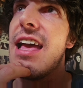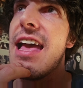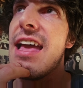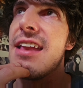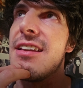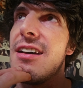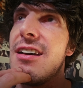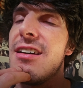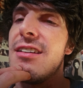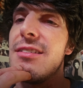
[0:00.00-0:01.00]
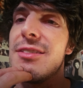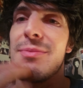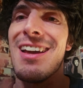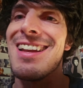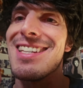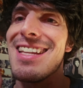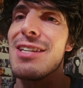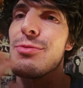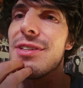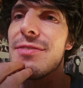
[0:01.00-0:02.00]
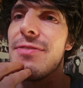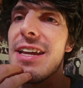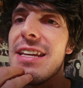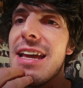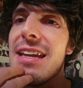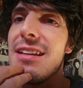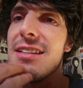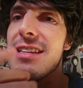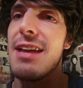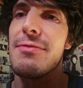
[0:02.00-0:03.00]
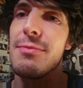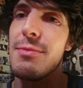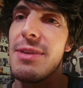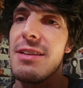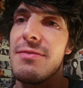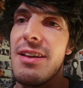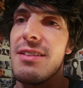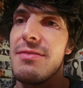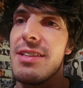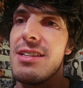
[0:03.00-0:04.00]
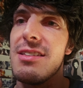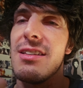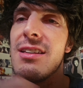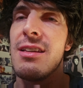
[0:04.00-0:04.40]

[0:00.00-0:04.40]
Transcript: And to be honest, next week's fight night, aside from the main event of this,